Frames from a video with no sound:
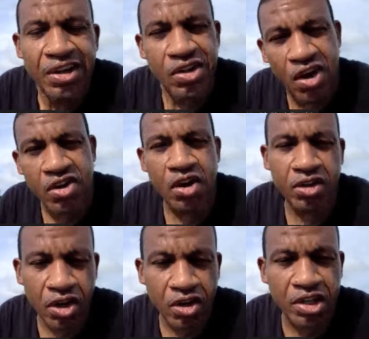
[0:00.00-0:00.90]
Y'all
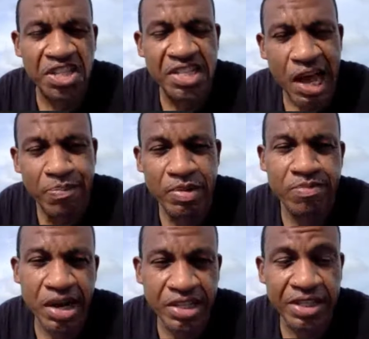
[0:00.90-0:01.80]
gonna learn to stop
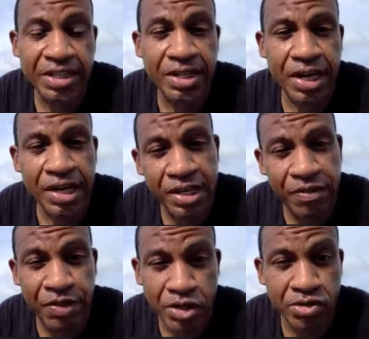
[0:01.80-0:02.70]
embracing
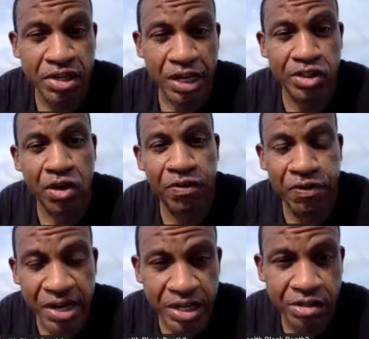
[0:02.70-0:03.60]
individuals as y'all
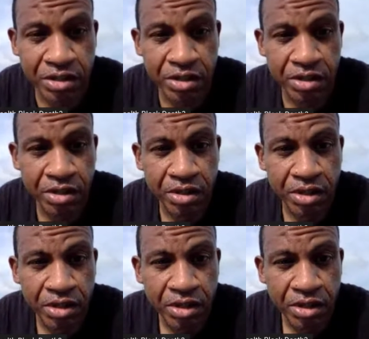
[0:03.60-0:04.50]
friends
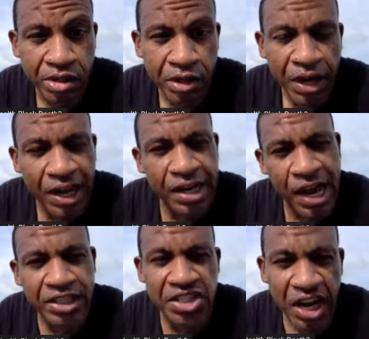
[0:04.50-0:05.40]
and
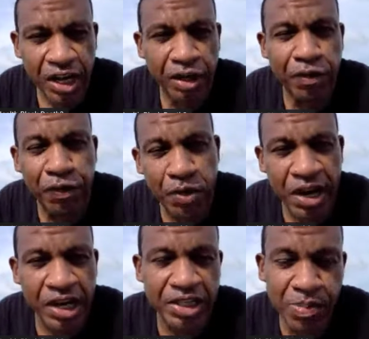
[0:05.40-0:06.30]
not checking the fruit
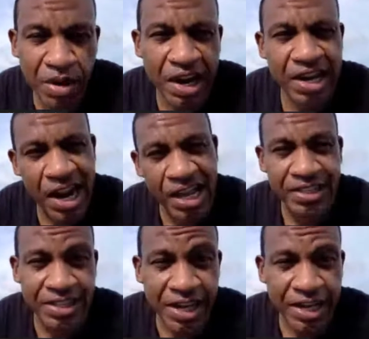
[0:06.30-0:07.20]
of their spirit and not
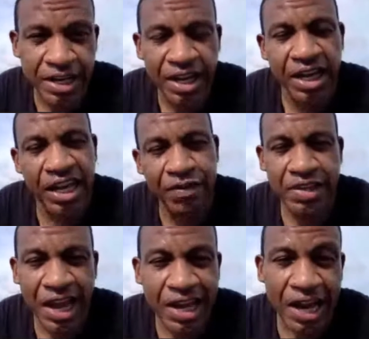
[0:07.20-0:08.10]
seeing if
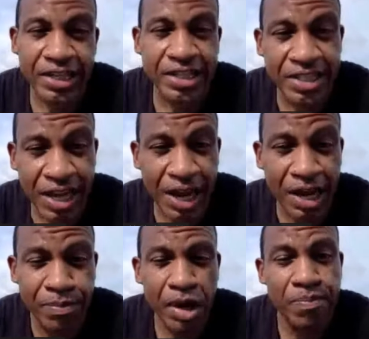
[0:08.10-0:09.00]
they got the
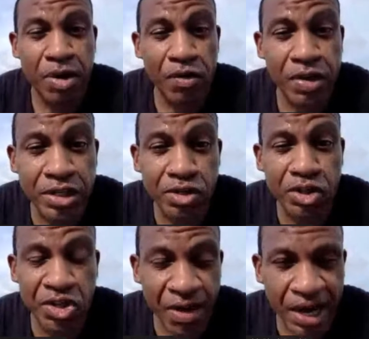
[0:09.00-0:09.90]
same
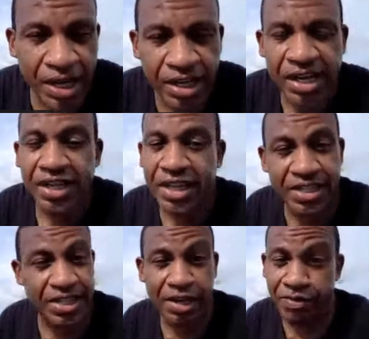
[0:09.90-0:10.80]
parental training.
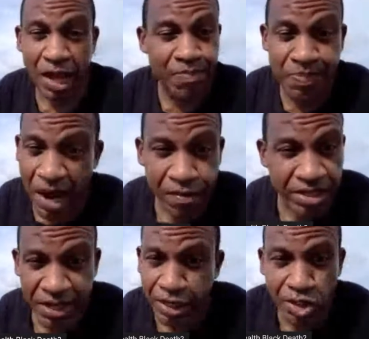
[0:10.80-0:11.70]
Listen, if they
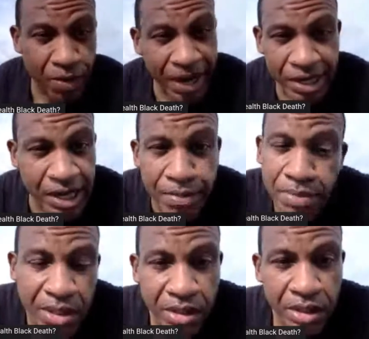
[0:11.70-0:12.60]
parents ain't trained them,